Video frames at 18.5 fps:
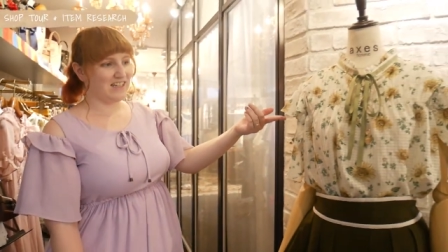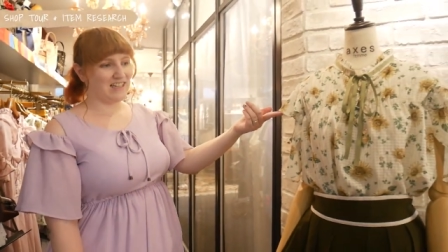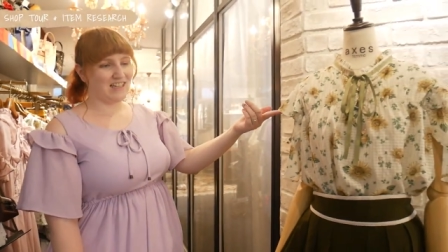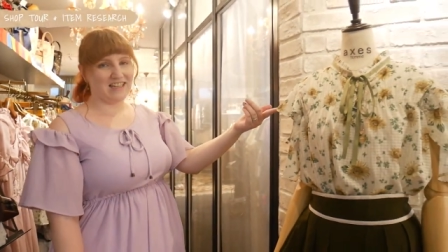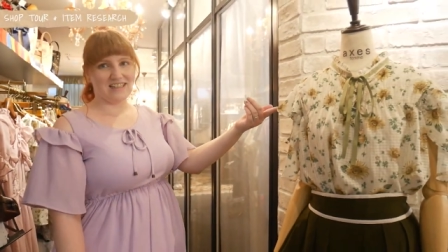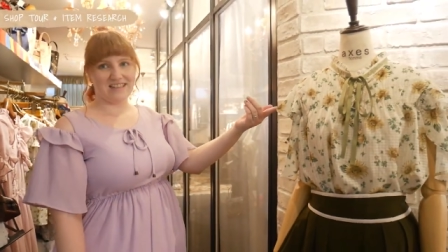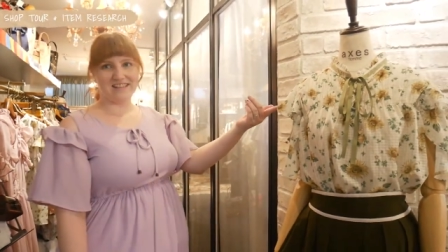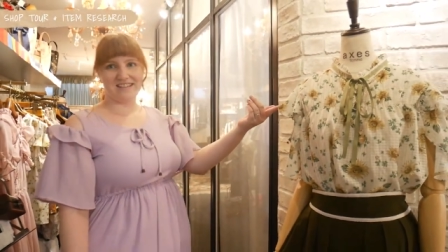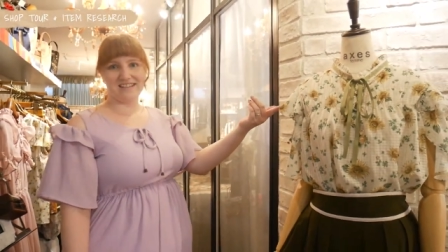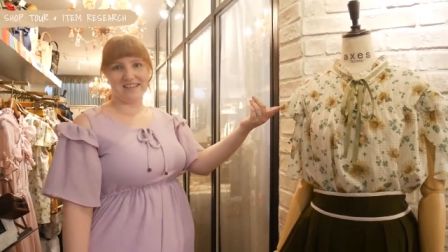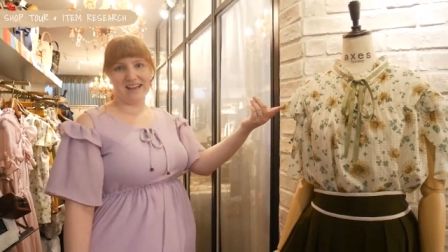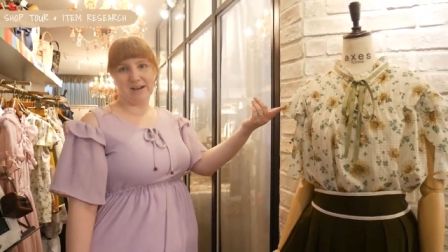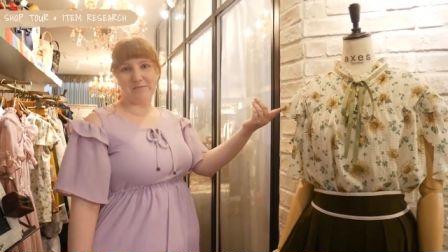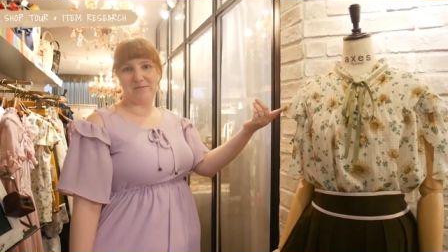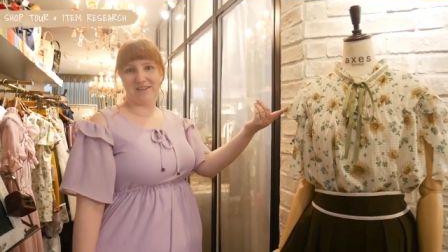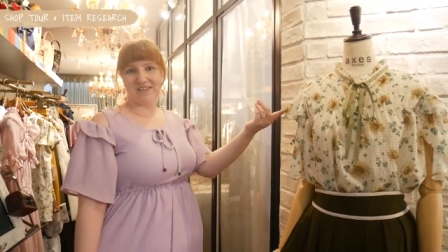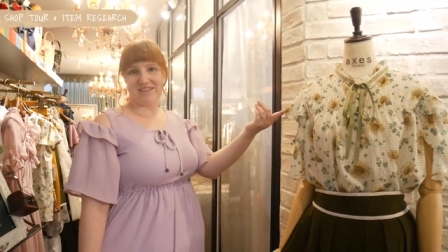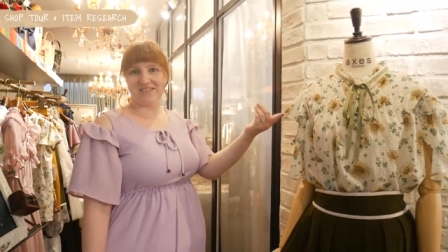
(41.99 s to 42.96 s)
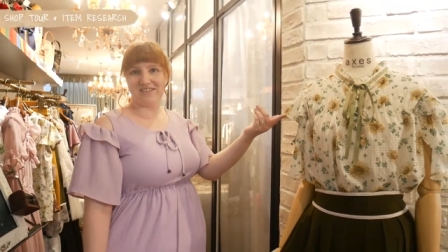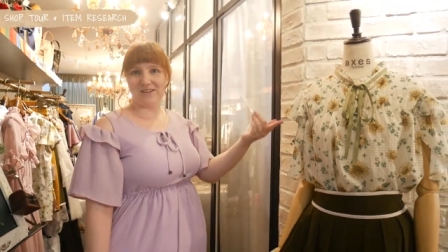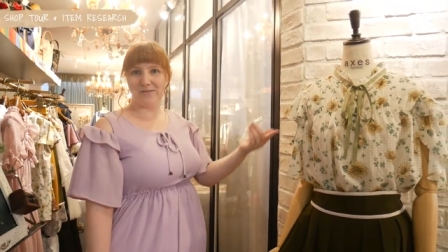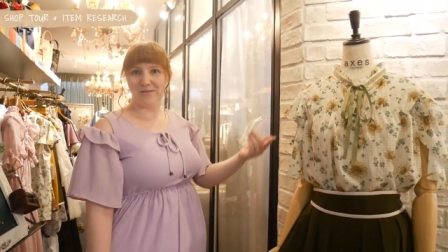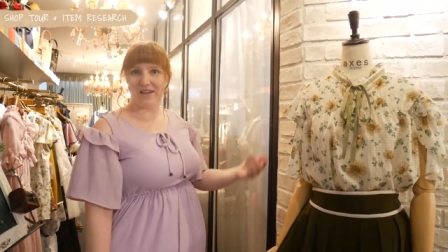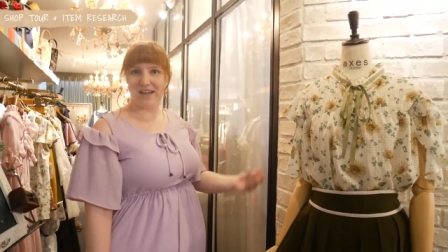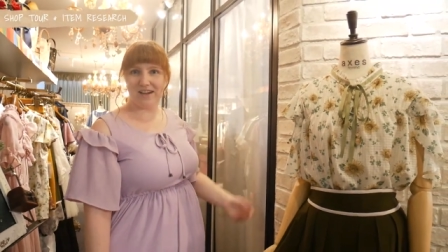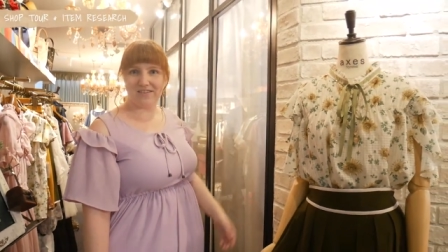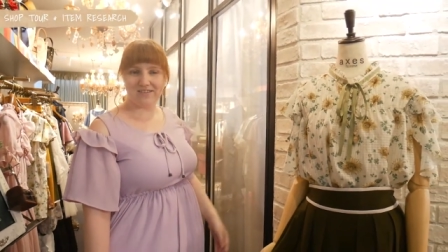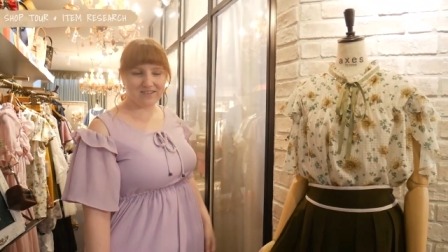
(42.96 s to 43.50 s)
It's summer so
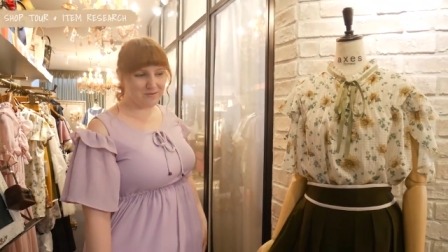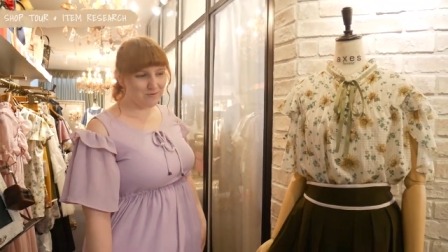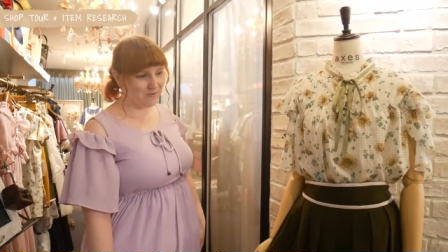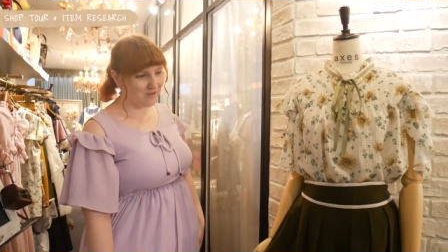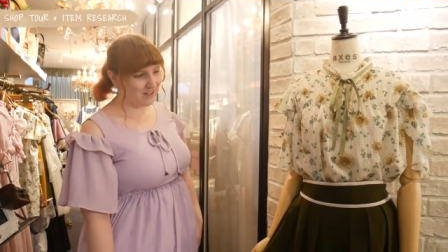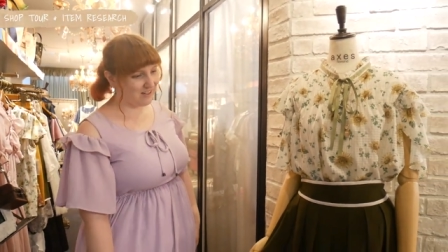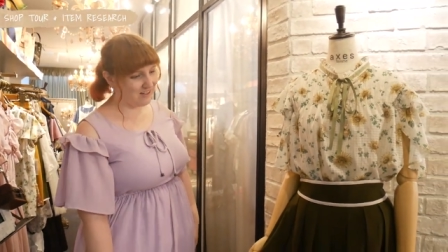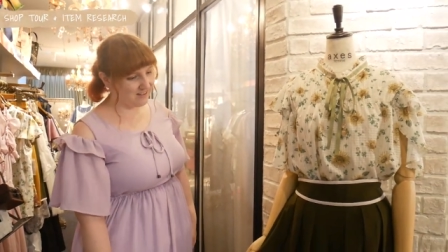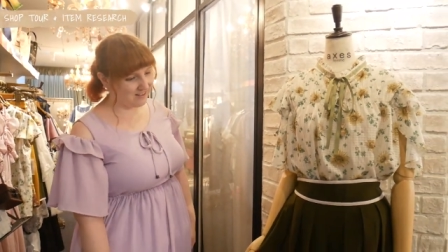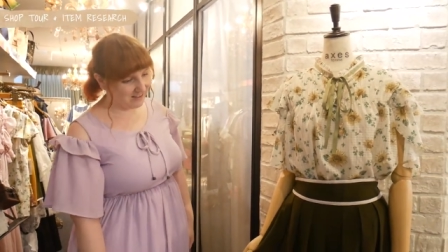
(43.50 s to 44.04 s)
we have some really